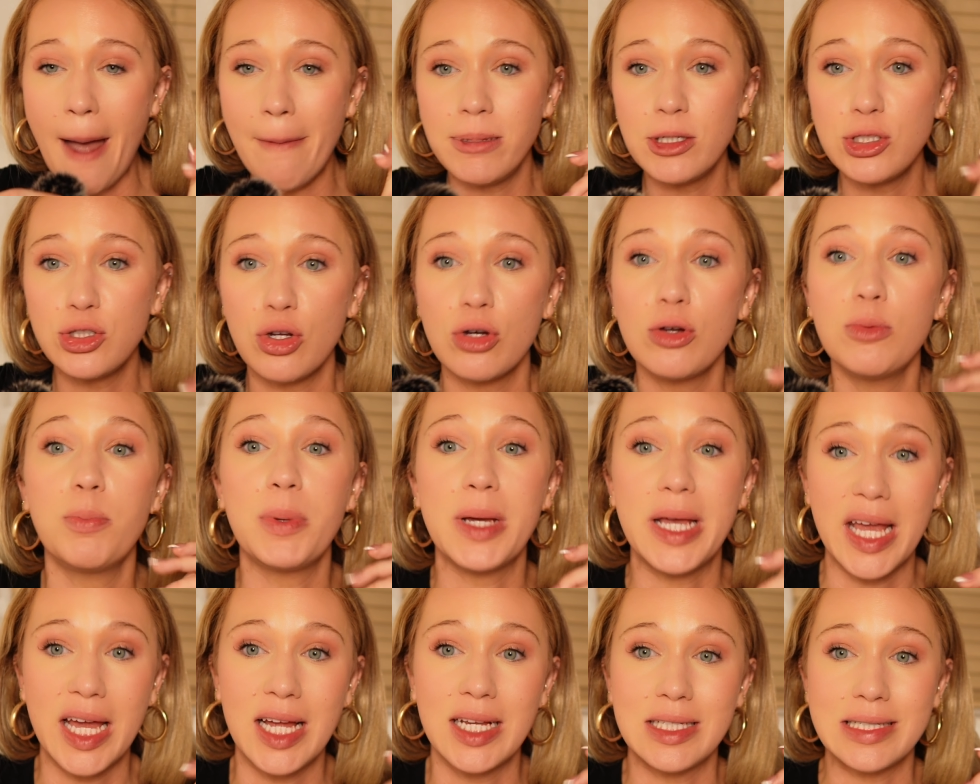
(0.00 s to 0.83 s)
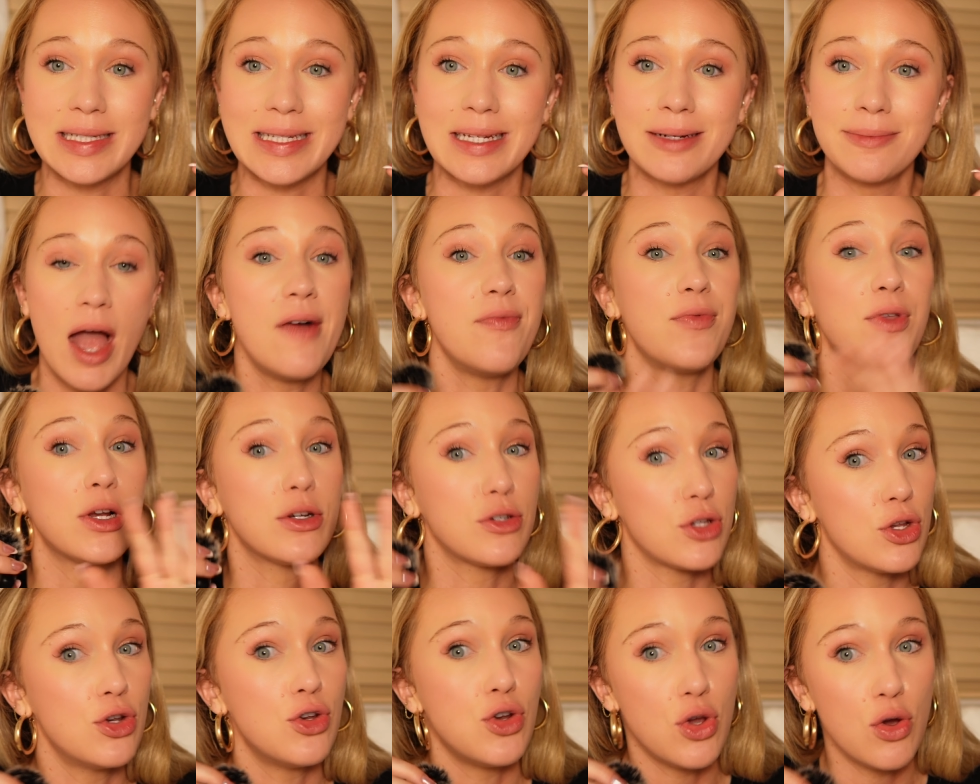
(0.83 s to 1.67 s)
episode begins and
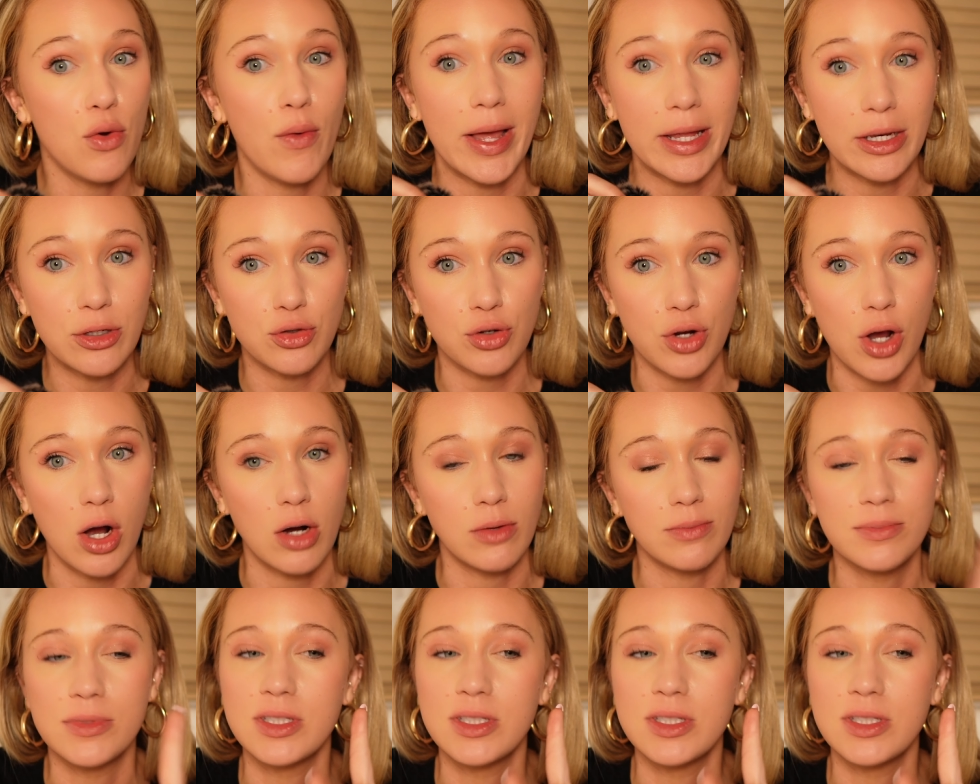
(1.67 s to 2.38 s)
there's a new intro.